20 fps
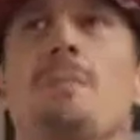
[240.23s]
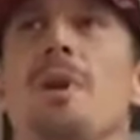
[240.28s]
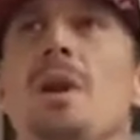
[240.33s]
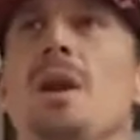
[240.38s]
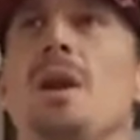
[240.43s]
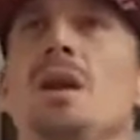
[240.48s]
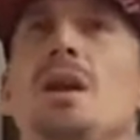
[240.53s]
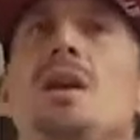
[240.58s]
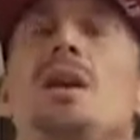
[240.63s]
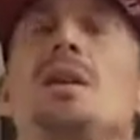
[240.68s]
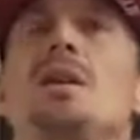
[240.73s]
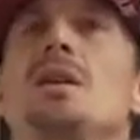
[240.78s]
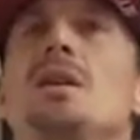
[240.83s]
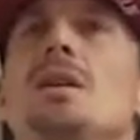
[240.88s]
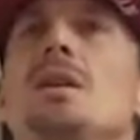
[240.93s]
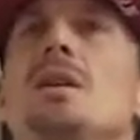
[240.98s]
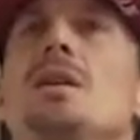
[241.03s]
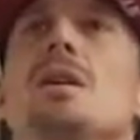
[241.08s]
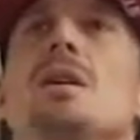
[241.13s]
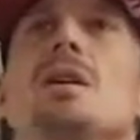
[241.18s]
pain.
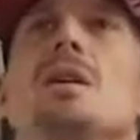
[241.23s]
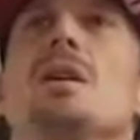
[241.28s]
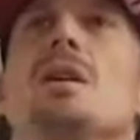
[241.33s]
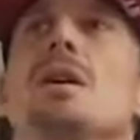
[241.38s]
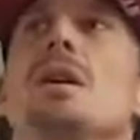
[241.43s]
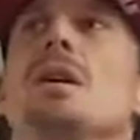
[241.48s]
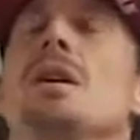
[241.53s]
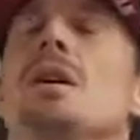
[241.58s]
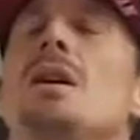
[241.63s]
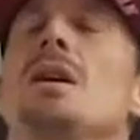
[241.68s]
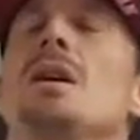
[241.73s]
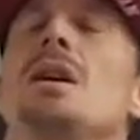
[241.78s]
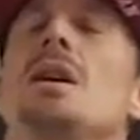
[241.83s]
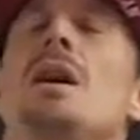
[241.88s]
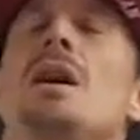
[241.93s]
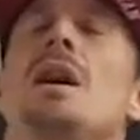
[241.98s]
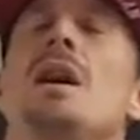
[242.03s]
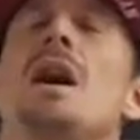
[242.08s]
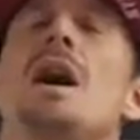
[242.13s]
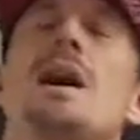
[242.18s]

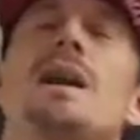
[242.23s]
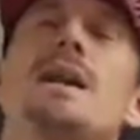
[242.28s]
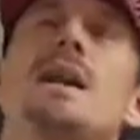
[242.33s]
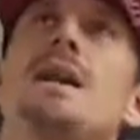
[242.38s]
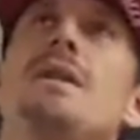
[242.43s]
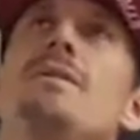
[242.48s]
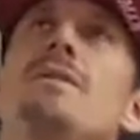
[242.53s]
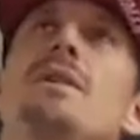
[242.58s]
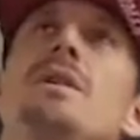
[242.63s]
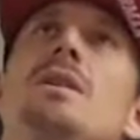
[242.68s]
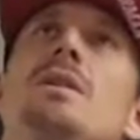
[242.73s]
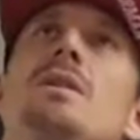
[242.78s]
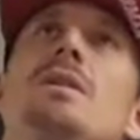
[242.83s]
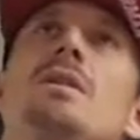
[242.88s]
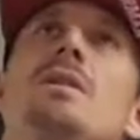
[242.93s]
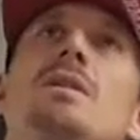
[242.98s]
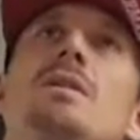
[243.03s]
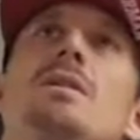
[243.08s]
I gave in,